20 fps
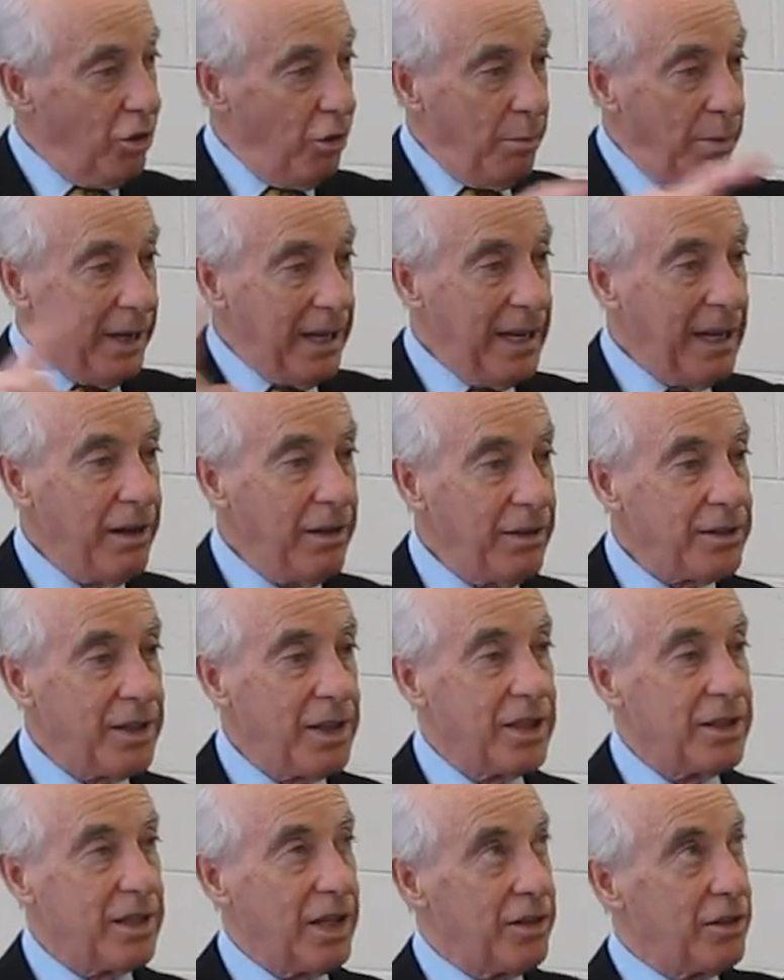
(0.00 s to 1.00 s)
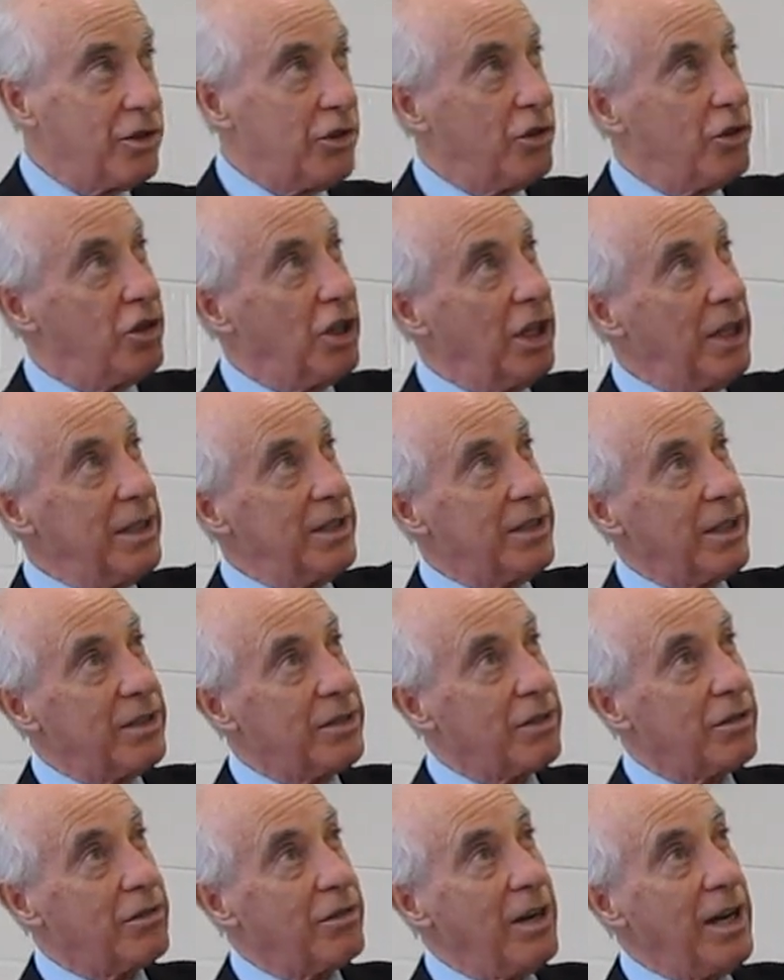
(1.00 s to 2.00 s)
Nobody else is. It's
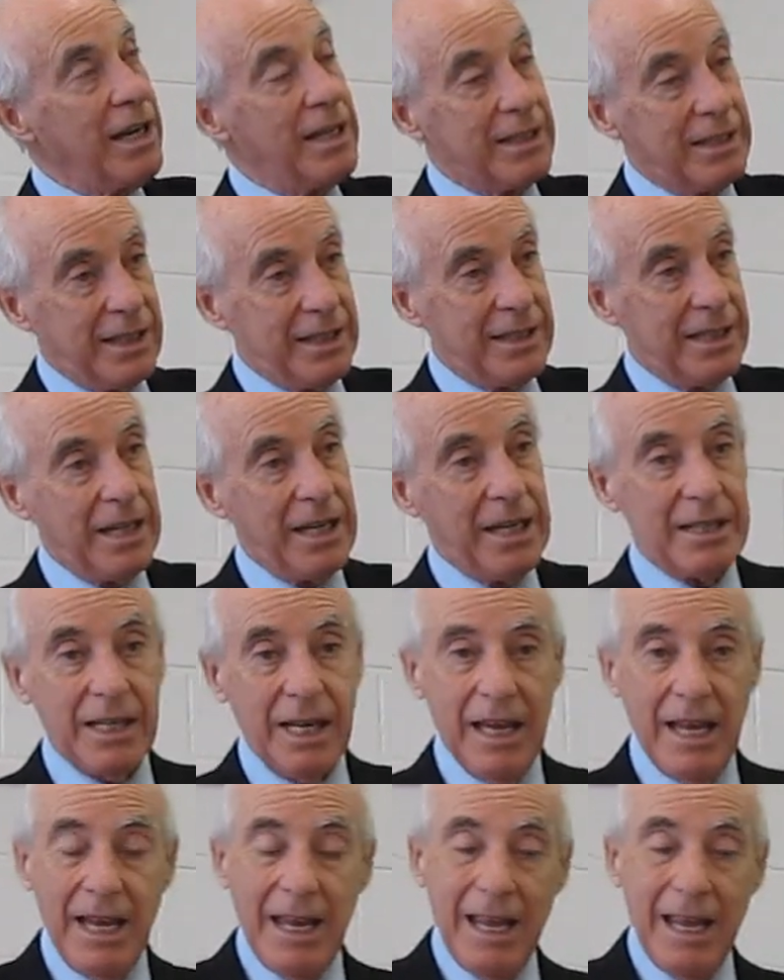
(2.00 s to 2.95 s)
Jesus Christ. It's His.